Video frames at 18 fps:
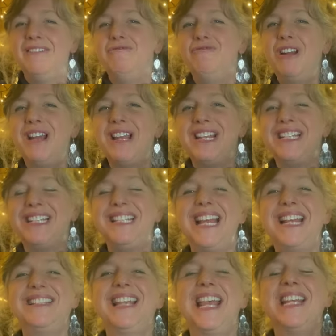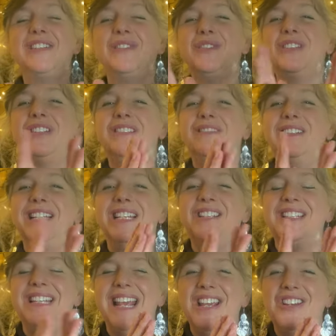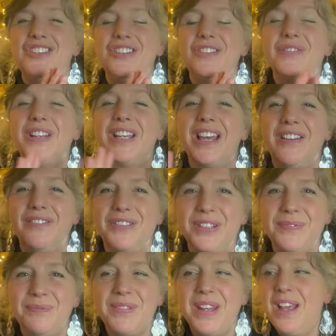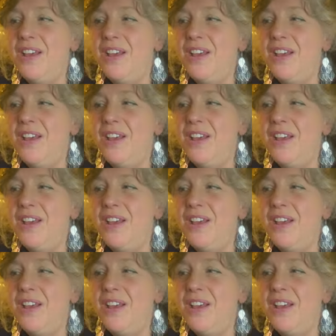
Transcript: Right, let's get on to the initiation of a coven.